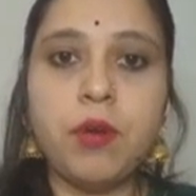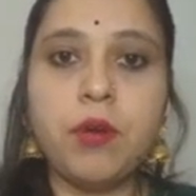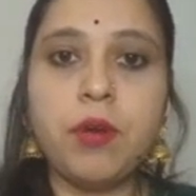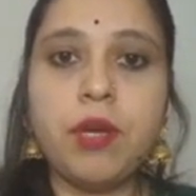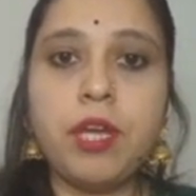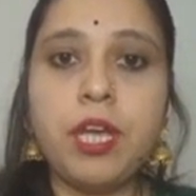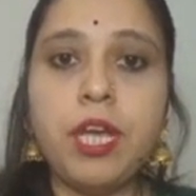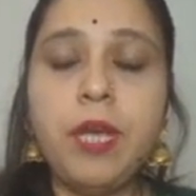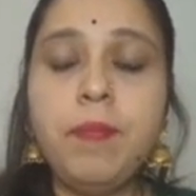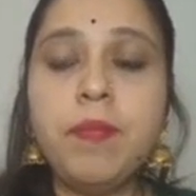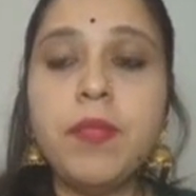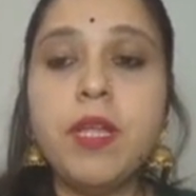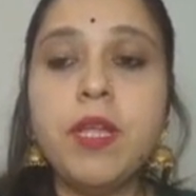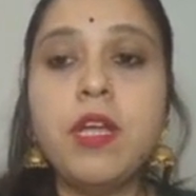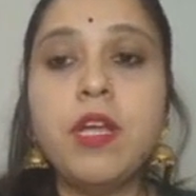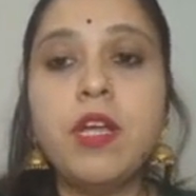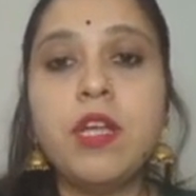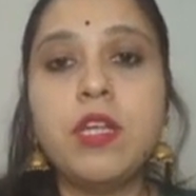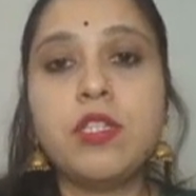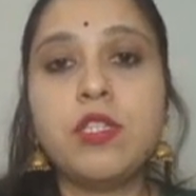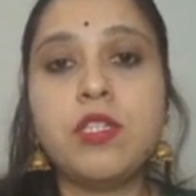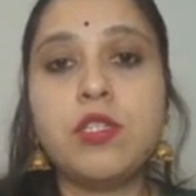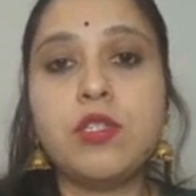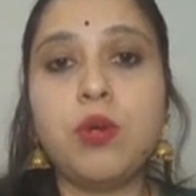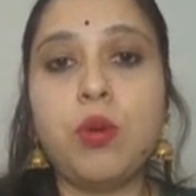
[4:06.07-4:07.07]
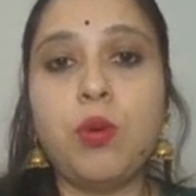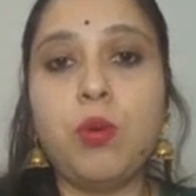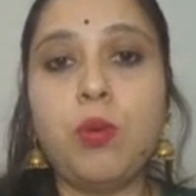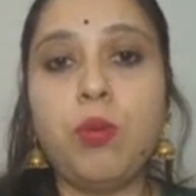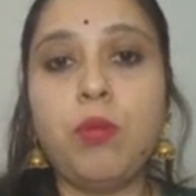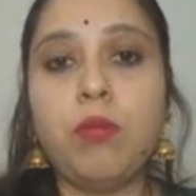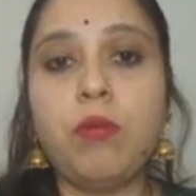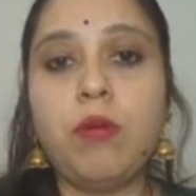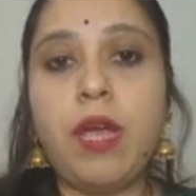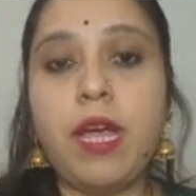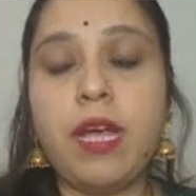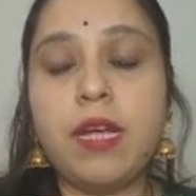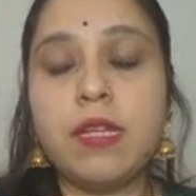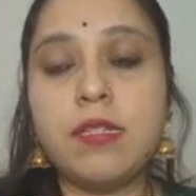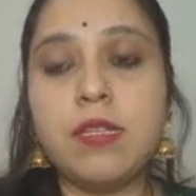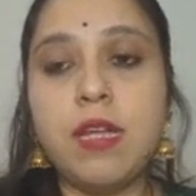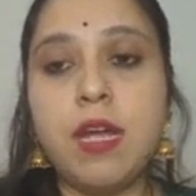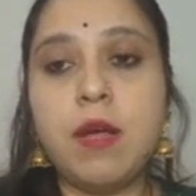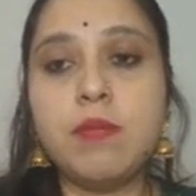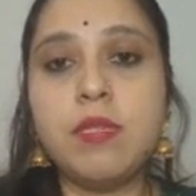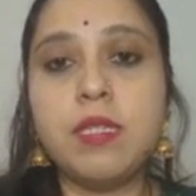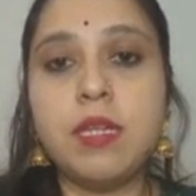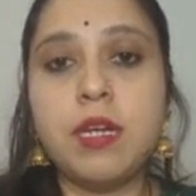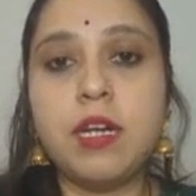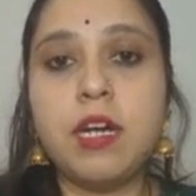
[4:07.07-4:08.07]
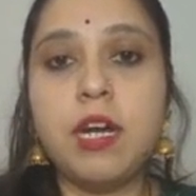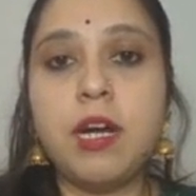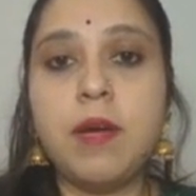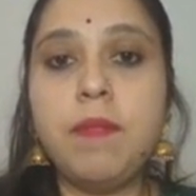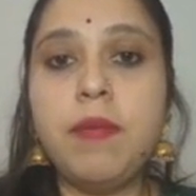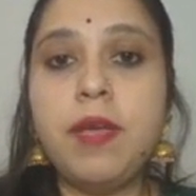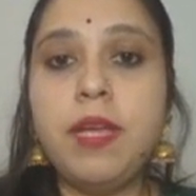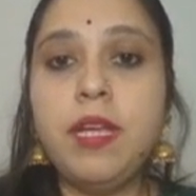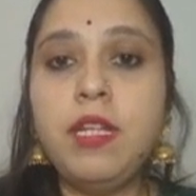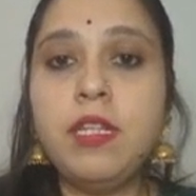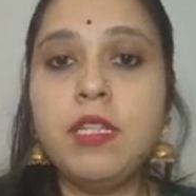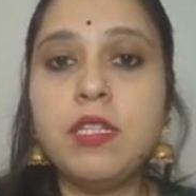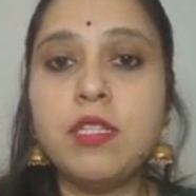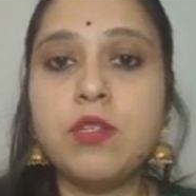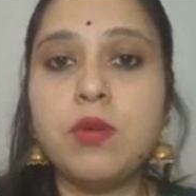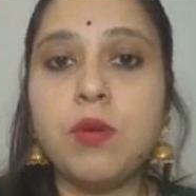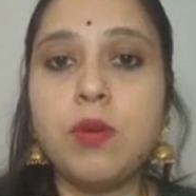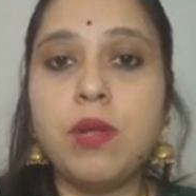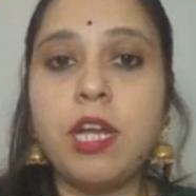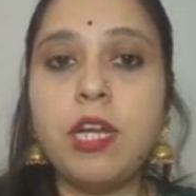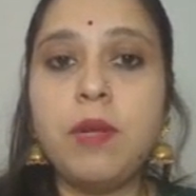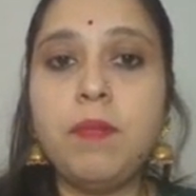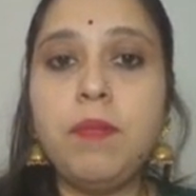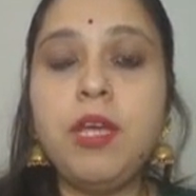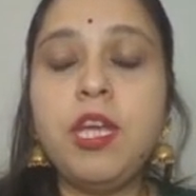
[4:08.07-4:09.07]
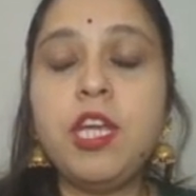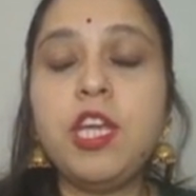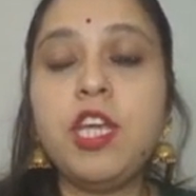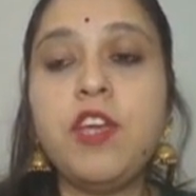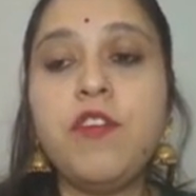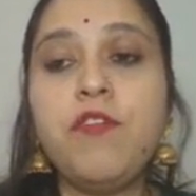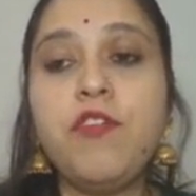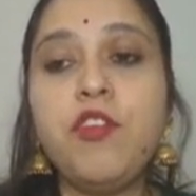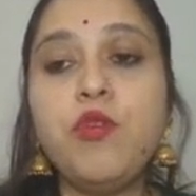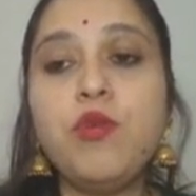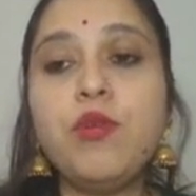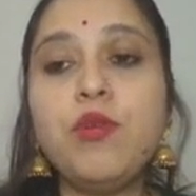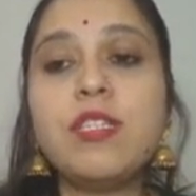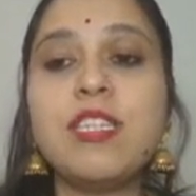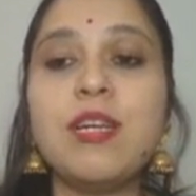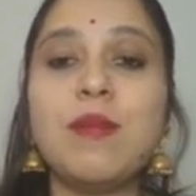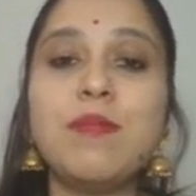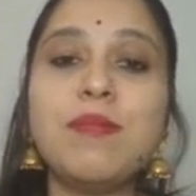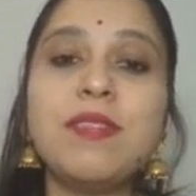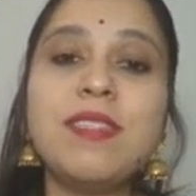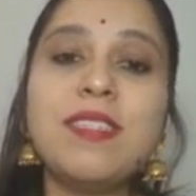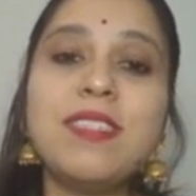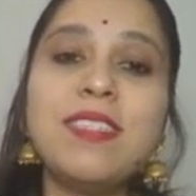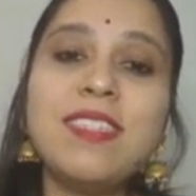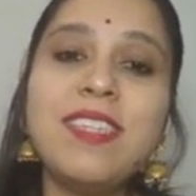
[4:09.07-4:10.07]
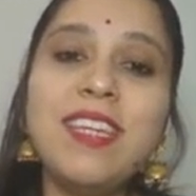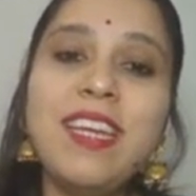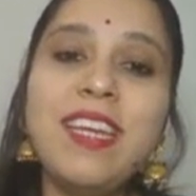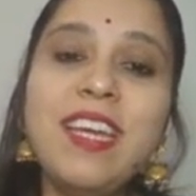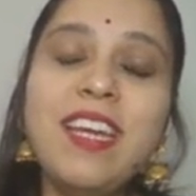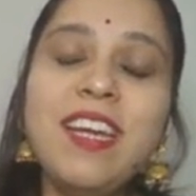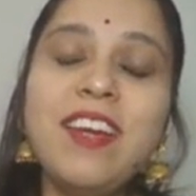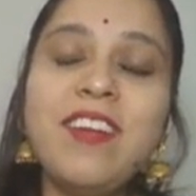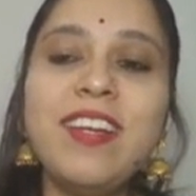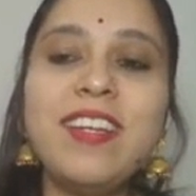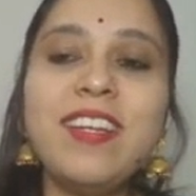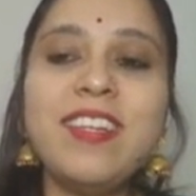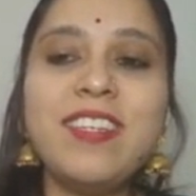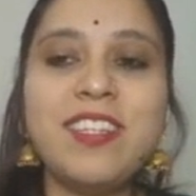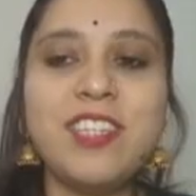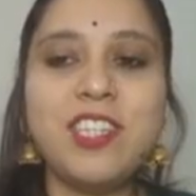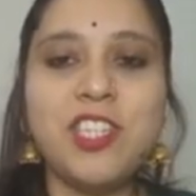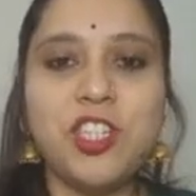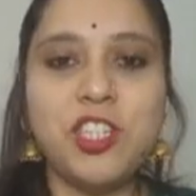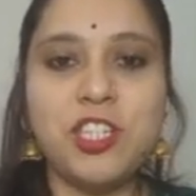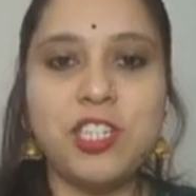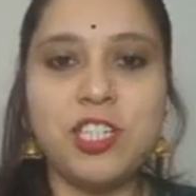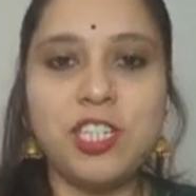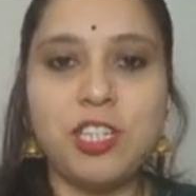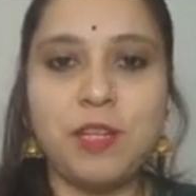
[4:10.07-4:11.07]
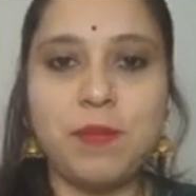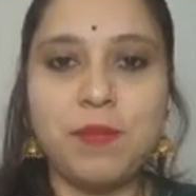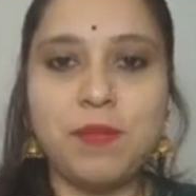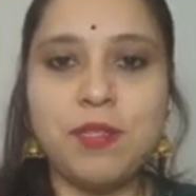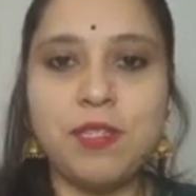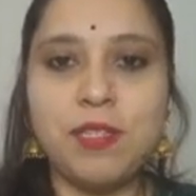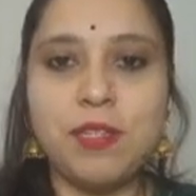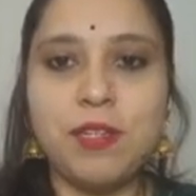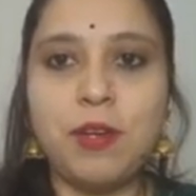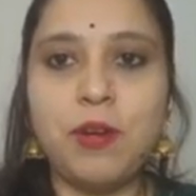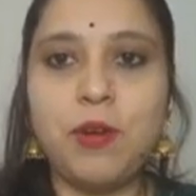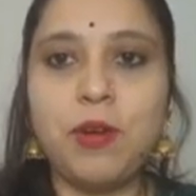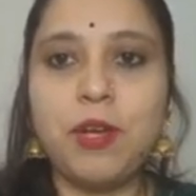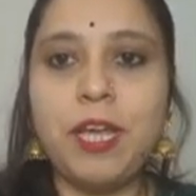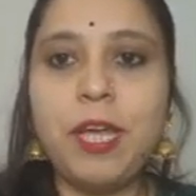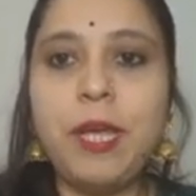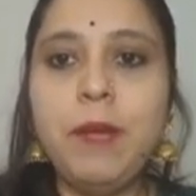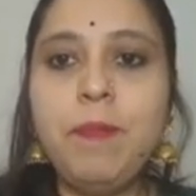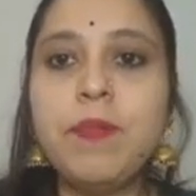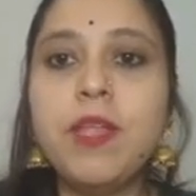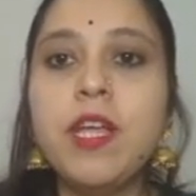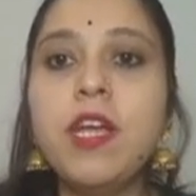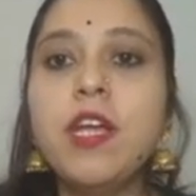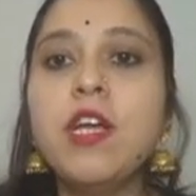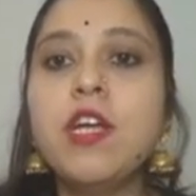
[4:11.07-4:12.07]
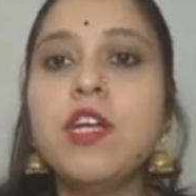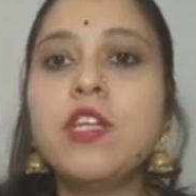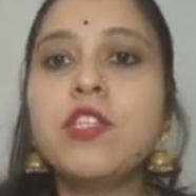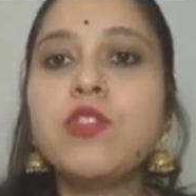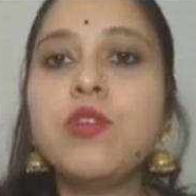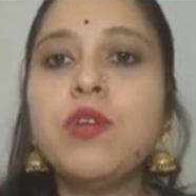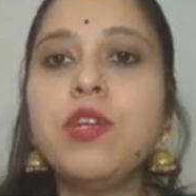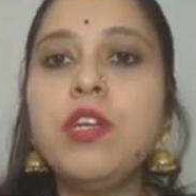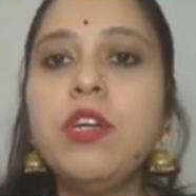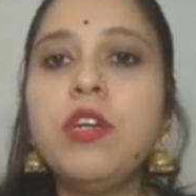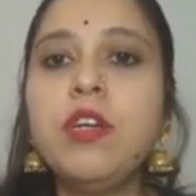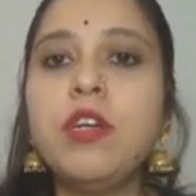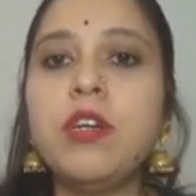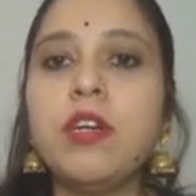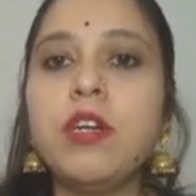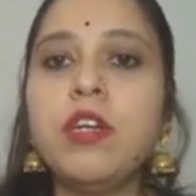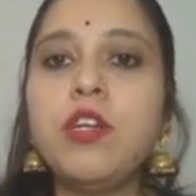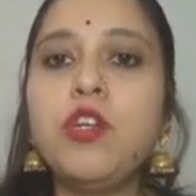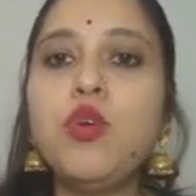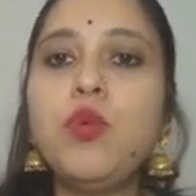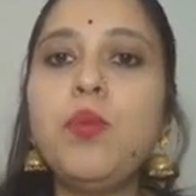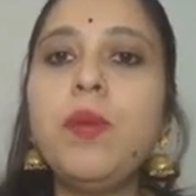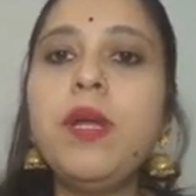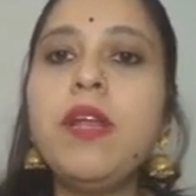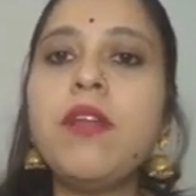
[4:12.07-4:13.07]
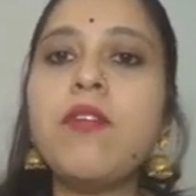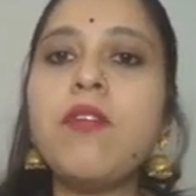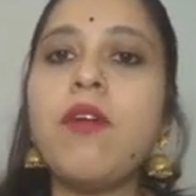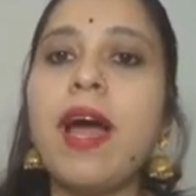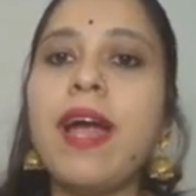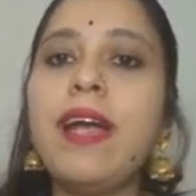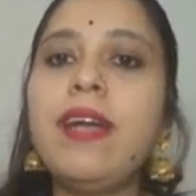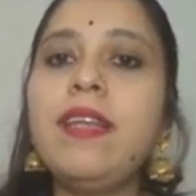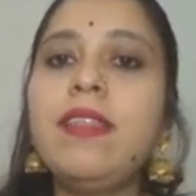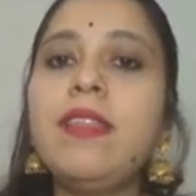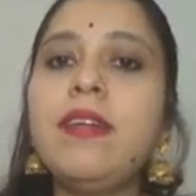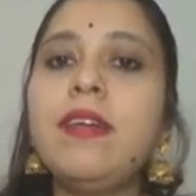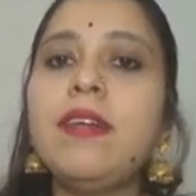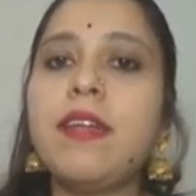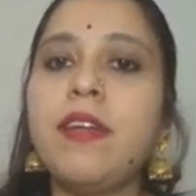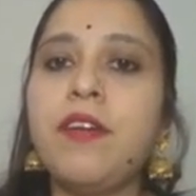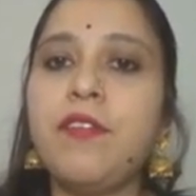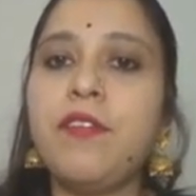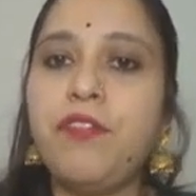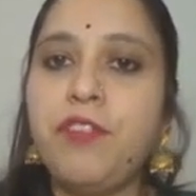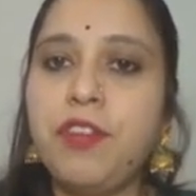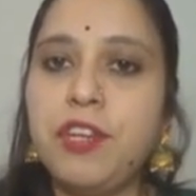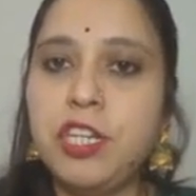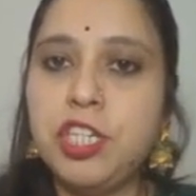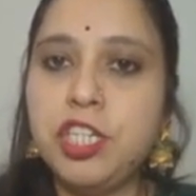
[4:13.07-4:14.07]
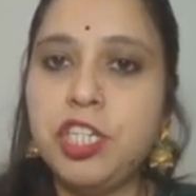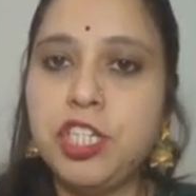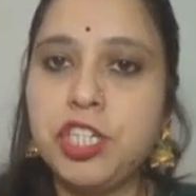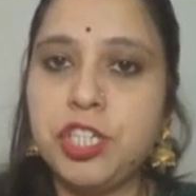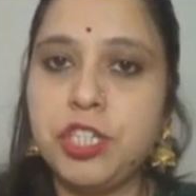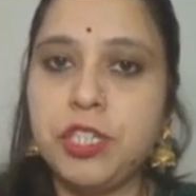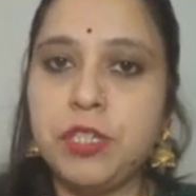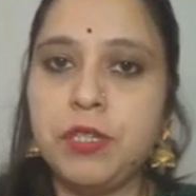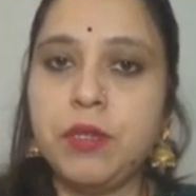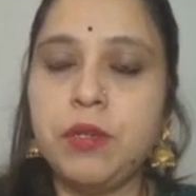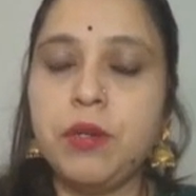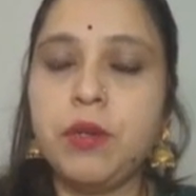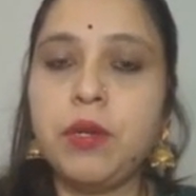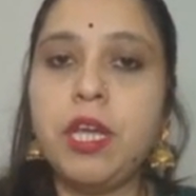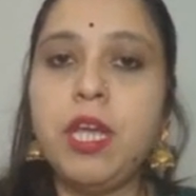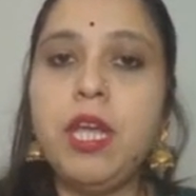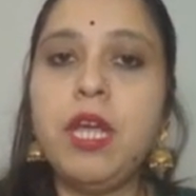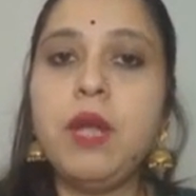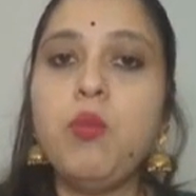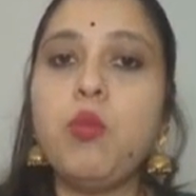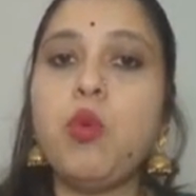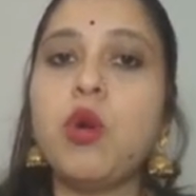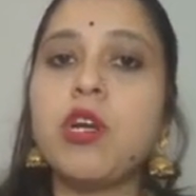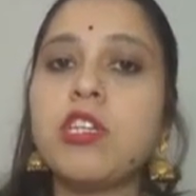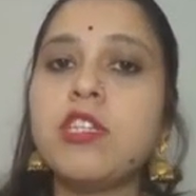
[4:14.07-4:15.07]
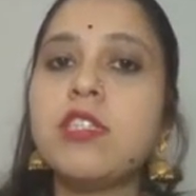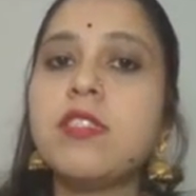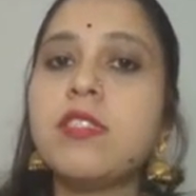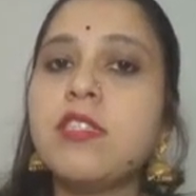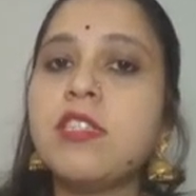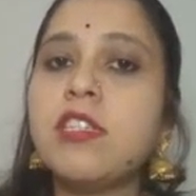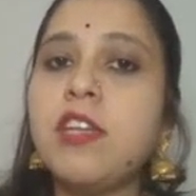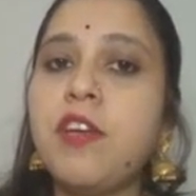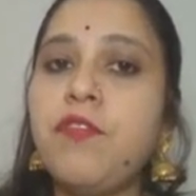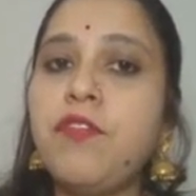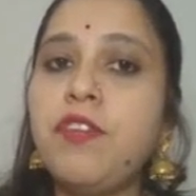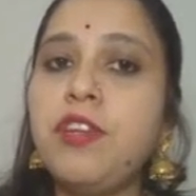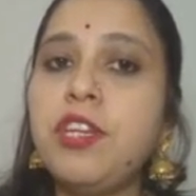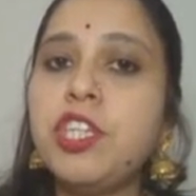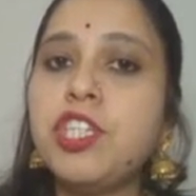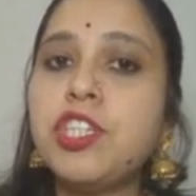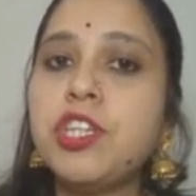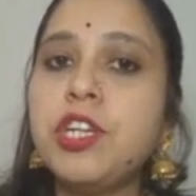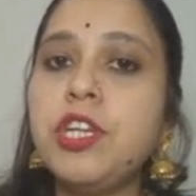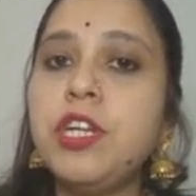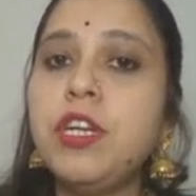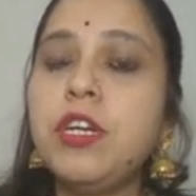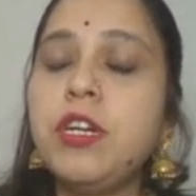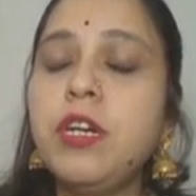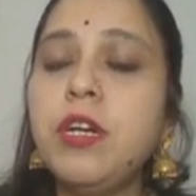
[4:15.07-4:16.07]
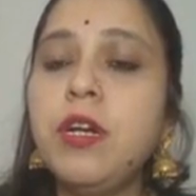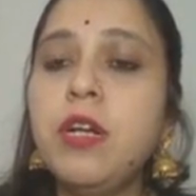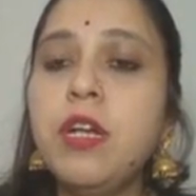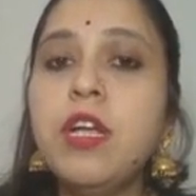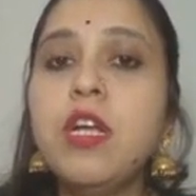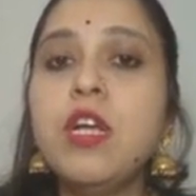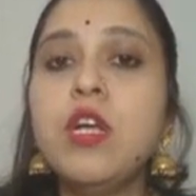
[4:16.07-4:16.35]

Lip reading: Okay, so exams are coming, so let me give you some secret teacher tips. Okay, so here you will write the definition. Okay, and what is the definition here?